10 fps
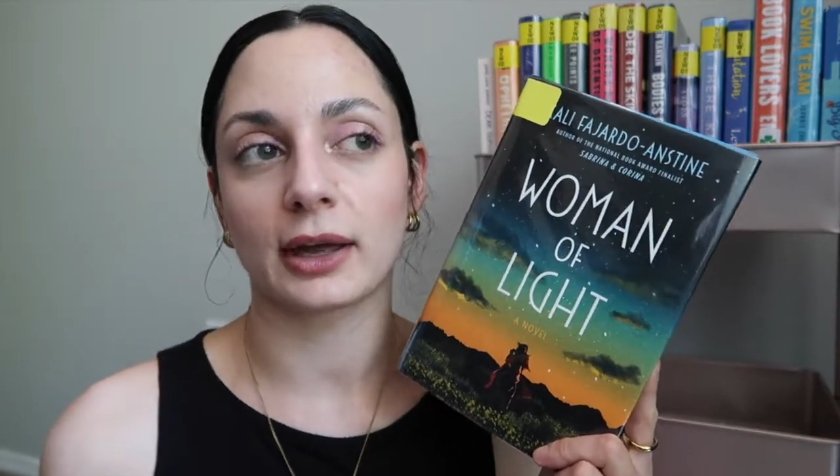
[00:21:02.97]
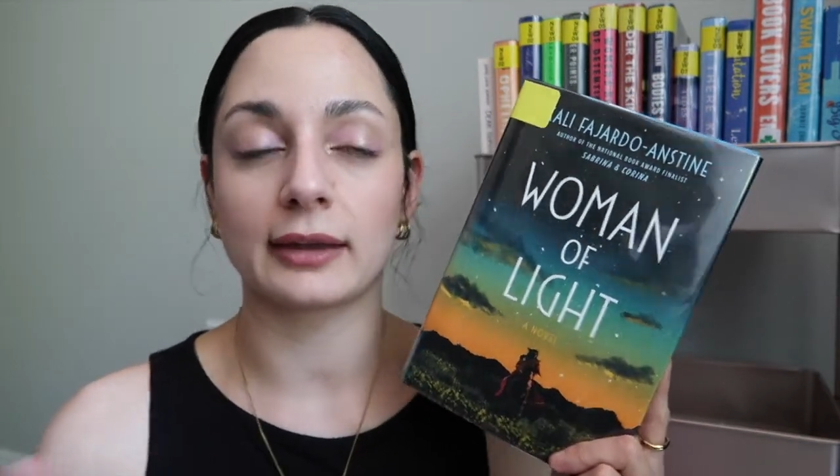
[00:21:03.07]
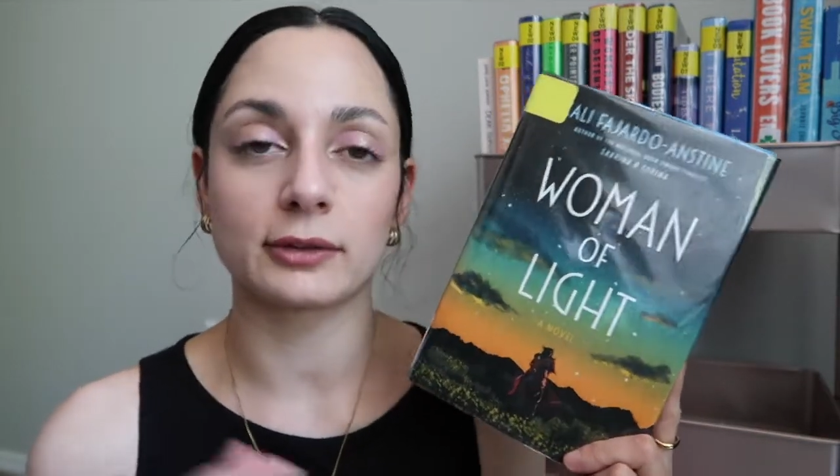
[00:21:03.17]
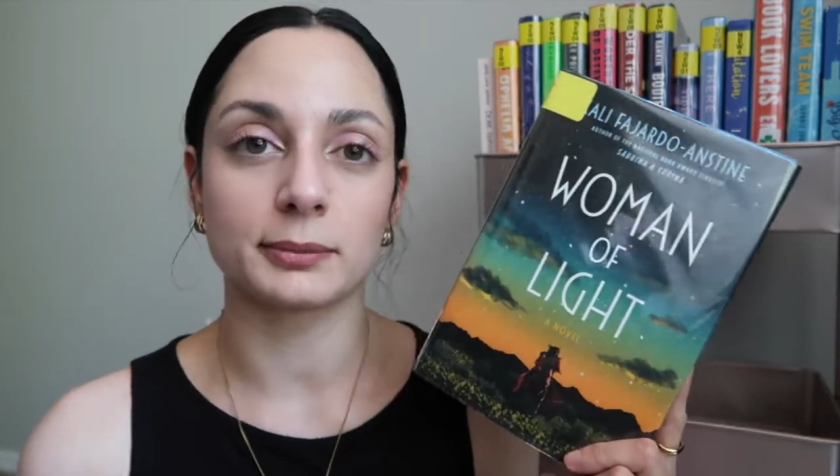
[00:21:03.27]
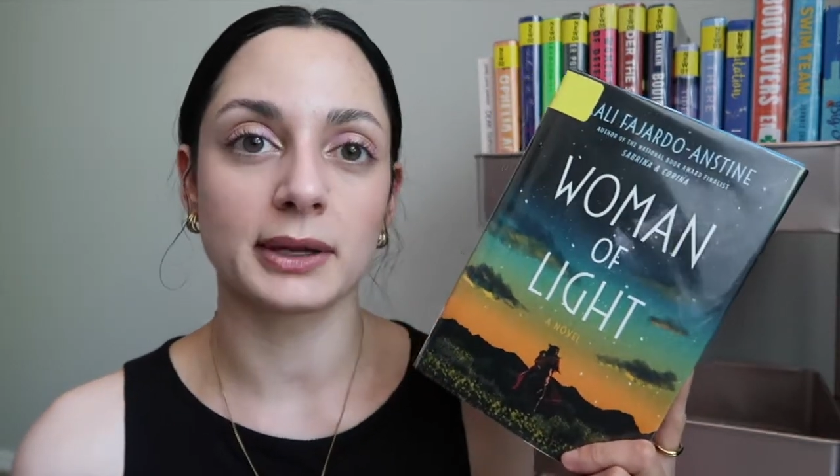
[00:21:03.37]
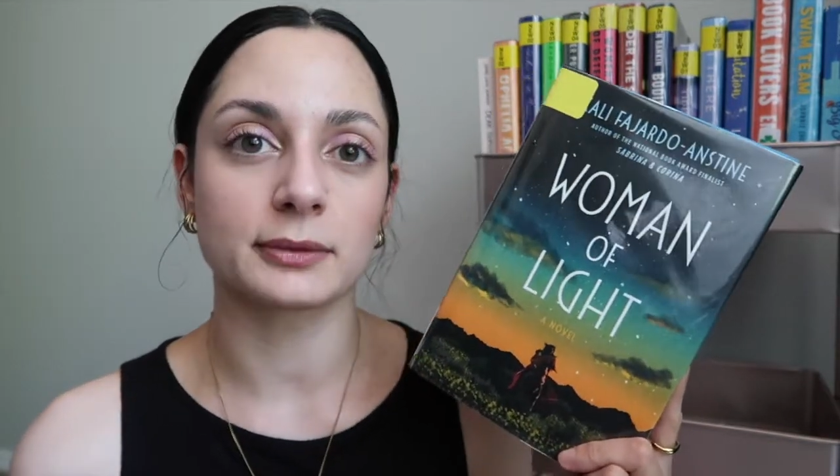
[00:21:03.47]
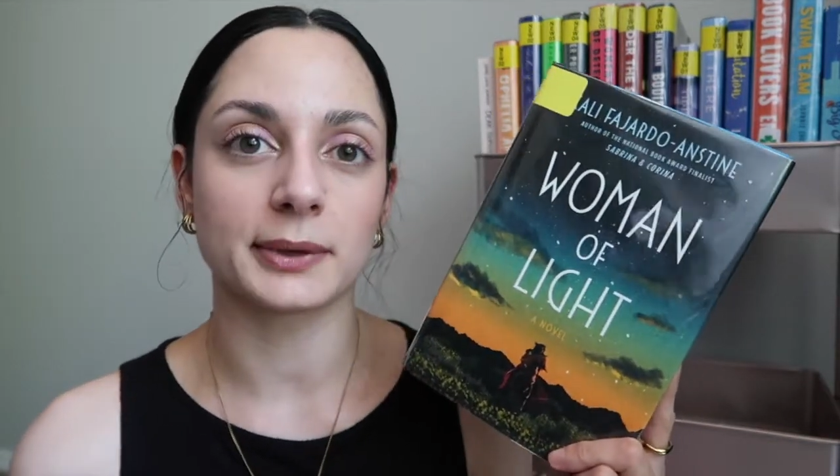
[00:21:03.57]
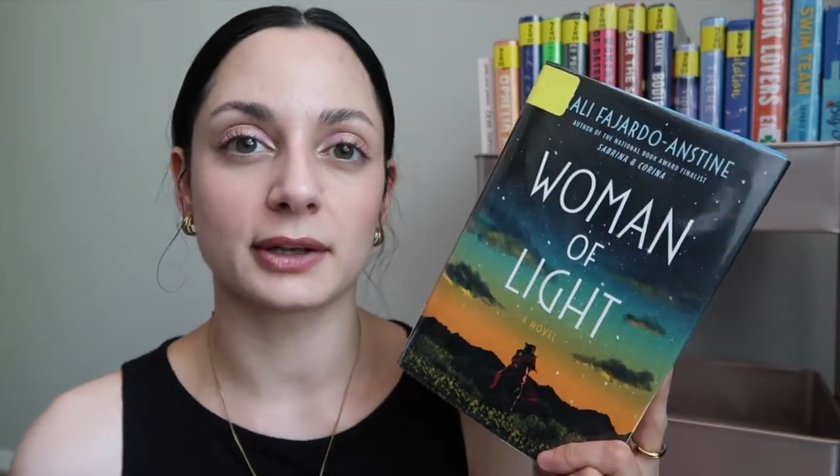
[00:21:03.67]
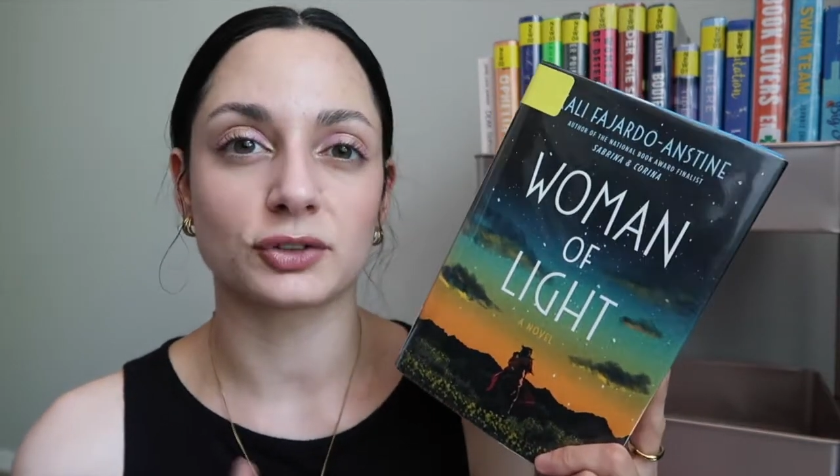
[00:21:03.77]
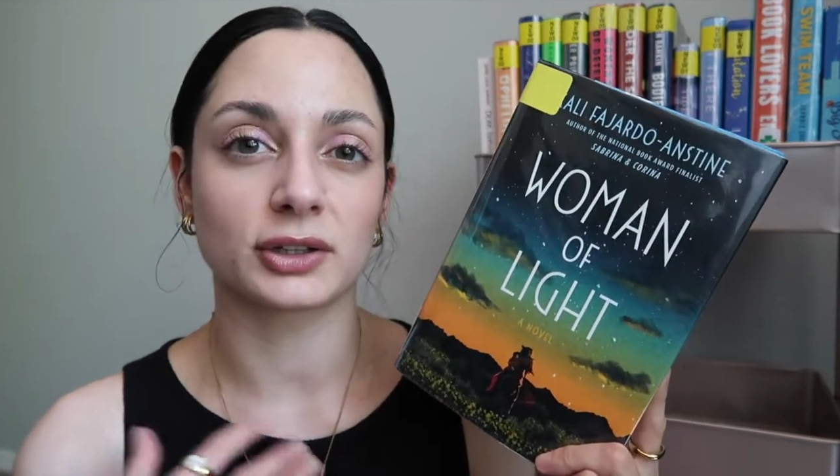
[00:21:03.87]
ends meet
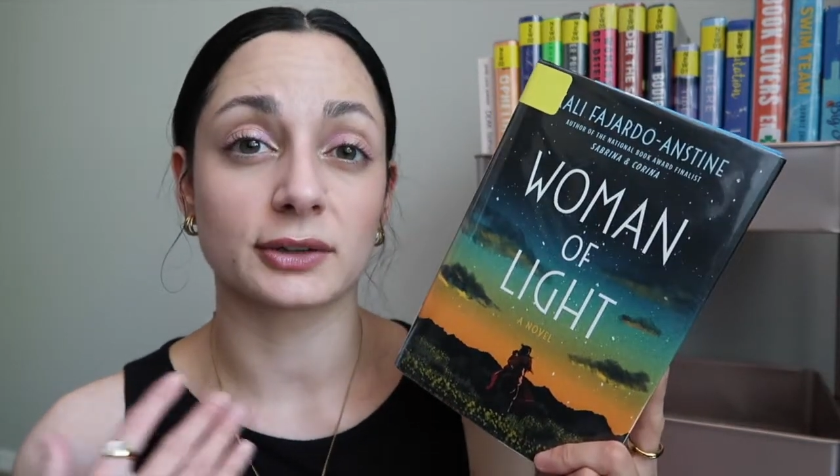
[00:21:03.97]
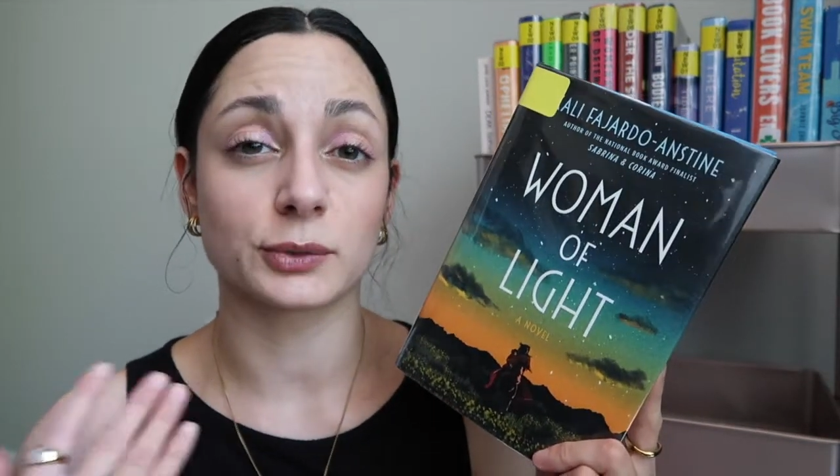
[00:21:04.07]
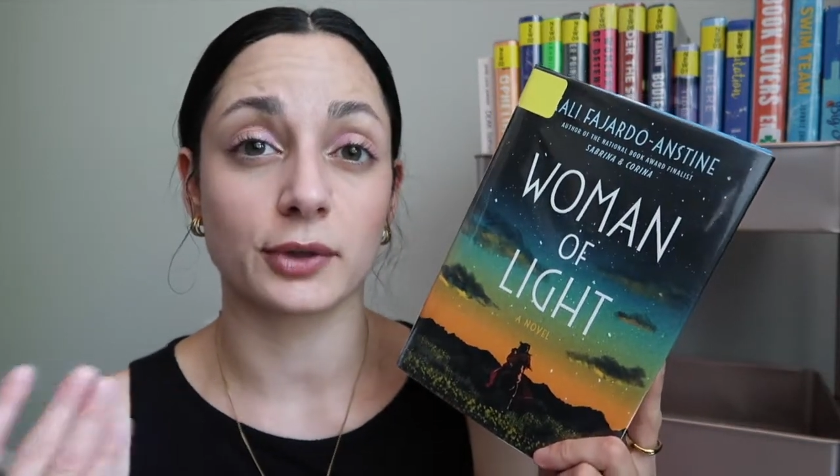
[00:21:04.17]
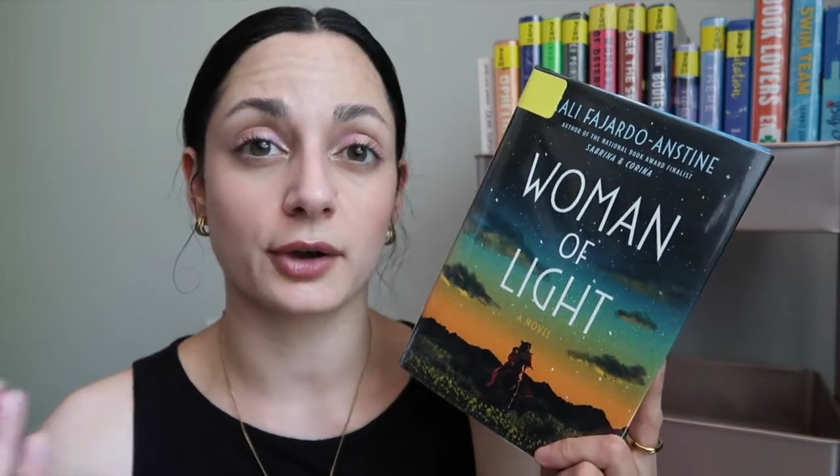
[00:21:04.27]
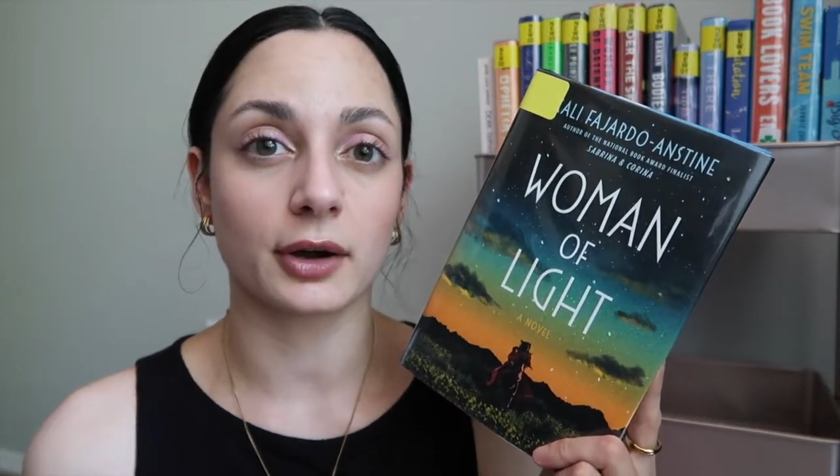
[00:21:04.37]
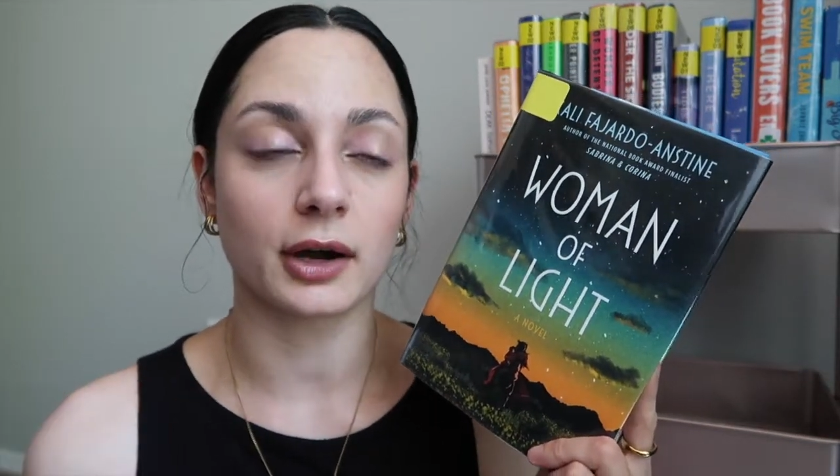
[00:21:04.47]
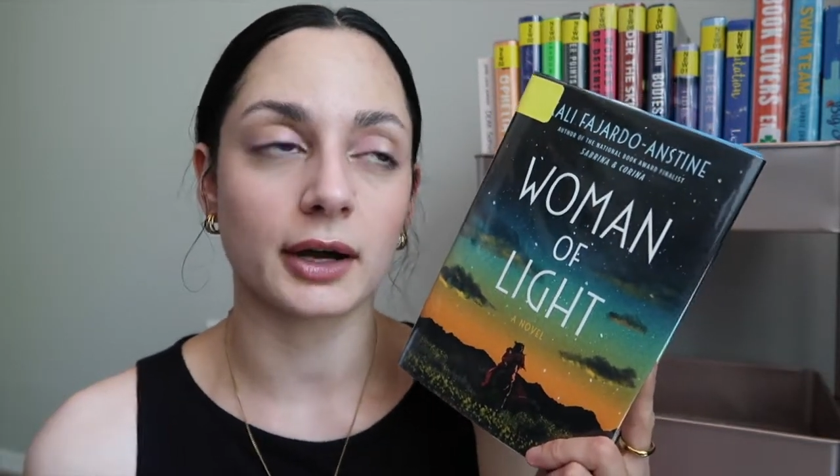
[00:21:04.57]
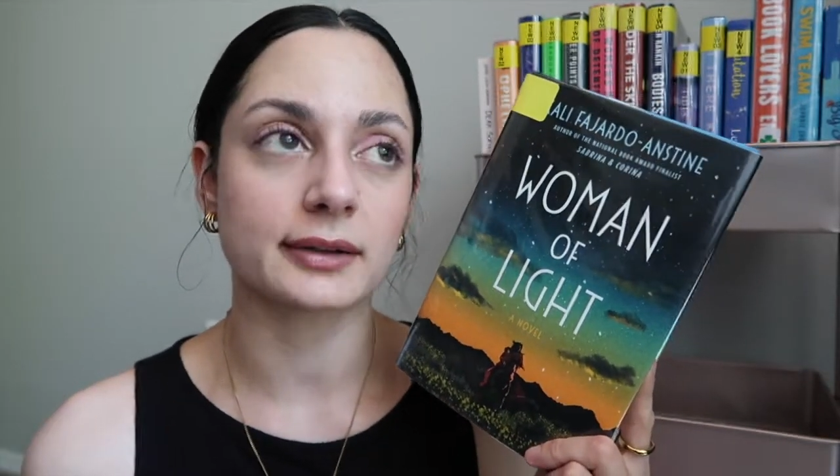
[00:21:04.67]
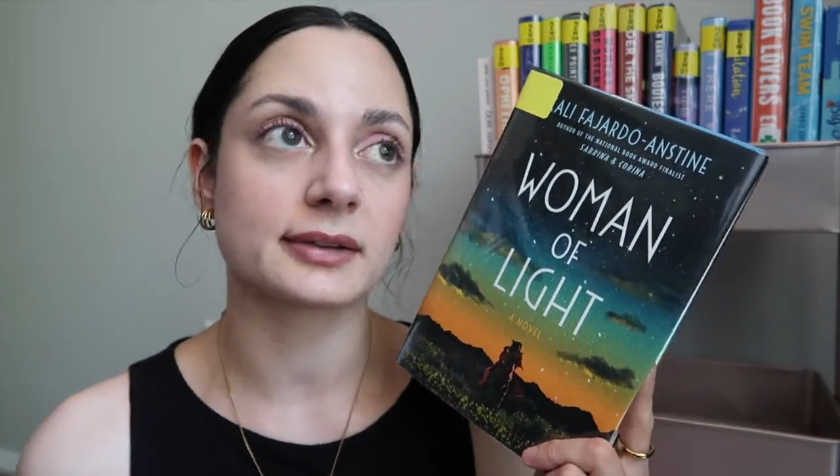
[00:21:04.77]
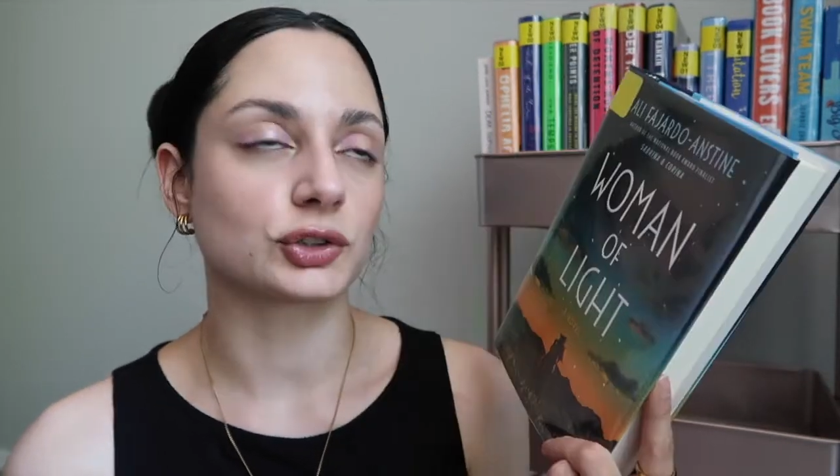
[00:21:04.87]
because she lives with her
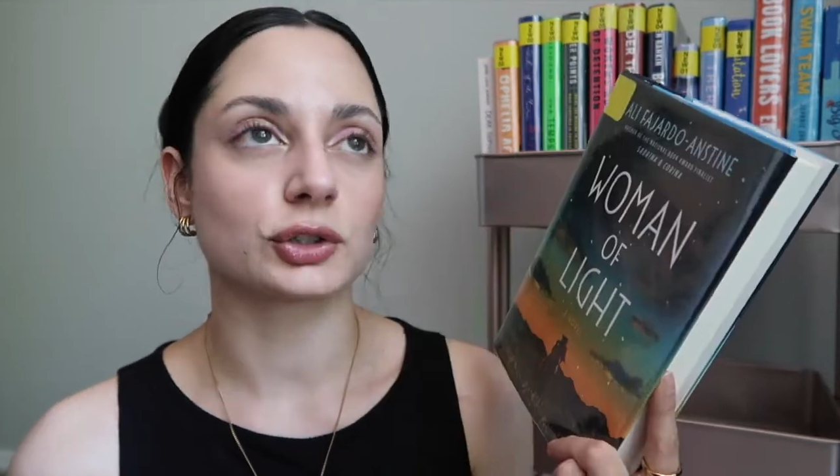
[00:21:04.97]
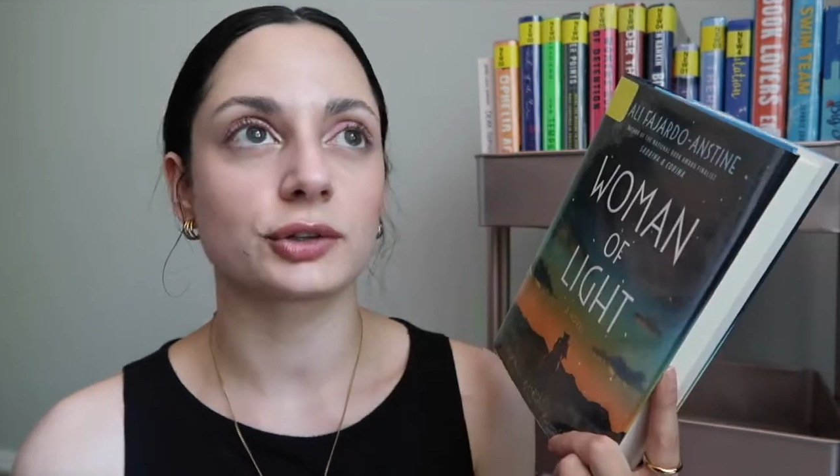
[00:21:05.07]
aunt. You're